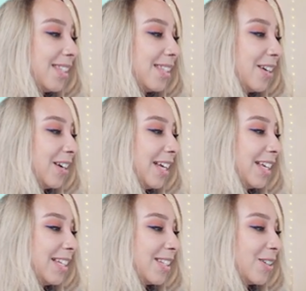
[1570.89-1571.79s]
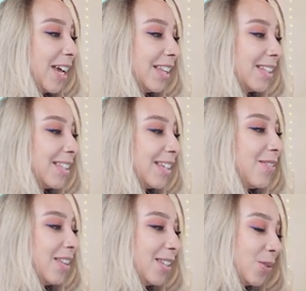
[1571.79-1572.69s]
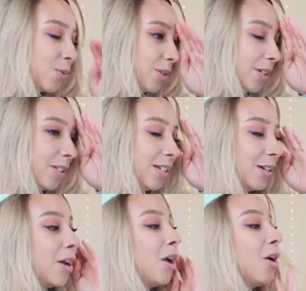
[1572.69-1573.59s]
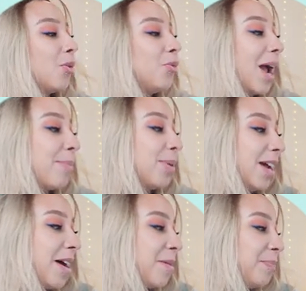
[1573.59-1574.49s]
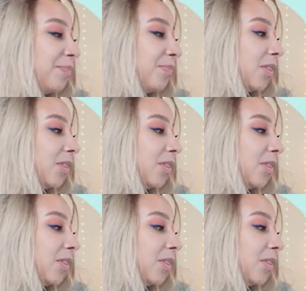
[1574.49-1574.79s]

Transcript: There is. Okay, let's give this a whirl to wrap it up.